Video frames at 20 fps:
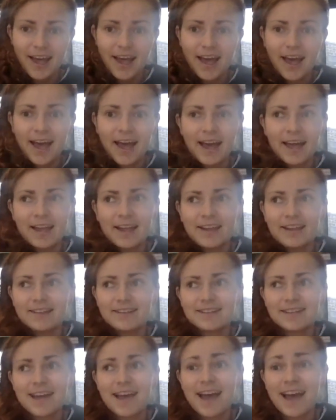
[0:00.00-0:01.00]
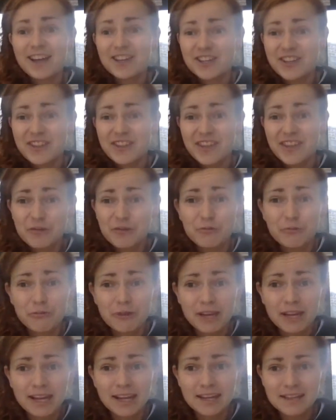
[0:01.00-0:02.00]
And actually that could
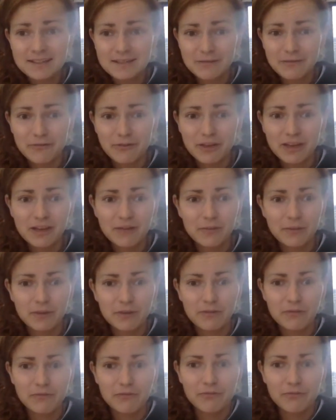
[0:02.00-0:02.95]
really interfere with a